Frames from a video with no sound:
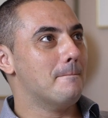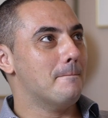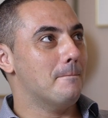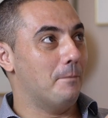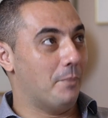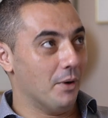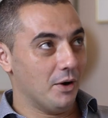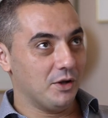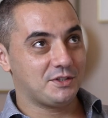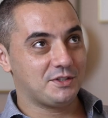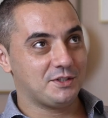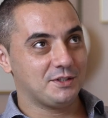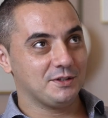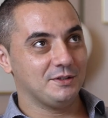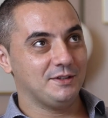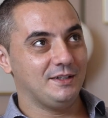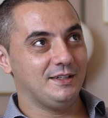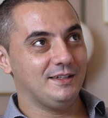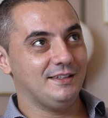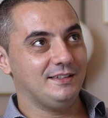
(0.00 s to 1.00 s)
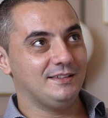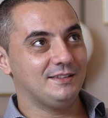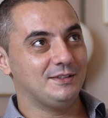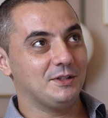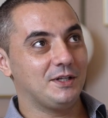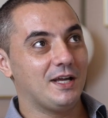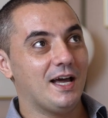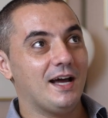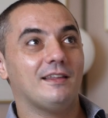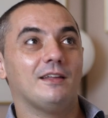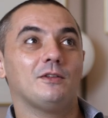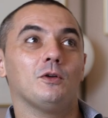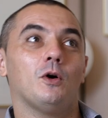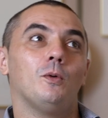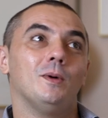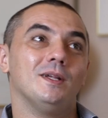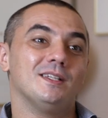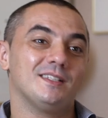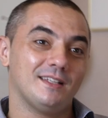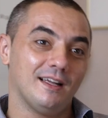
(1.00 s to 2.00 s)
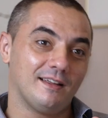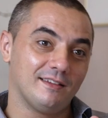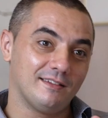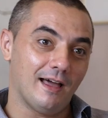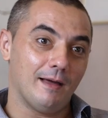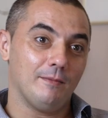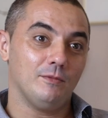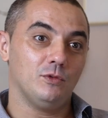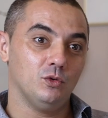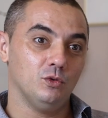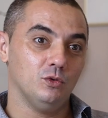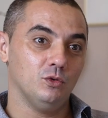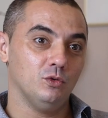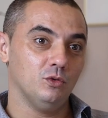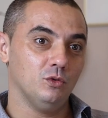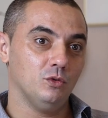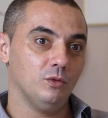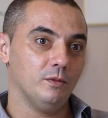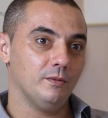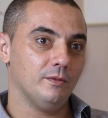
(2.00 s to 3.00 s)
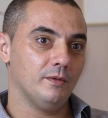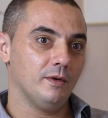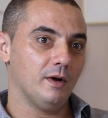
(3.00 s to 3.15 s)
But he's the guy that always takes time to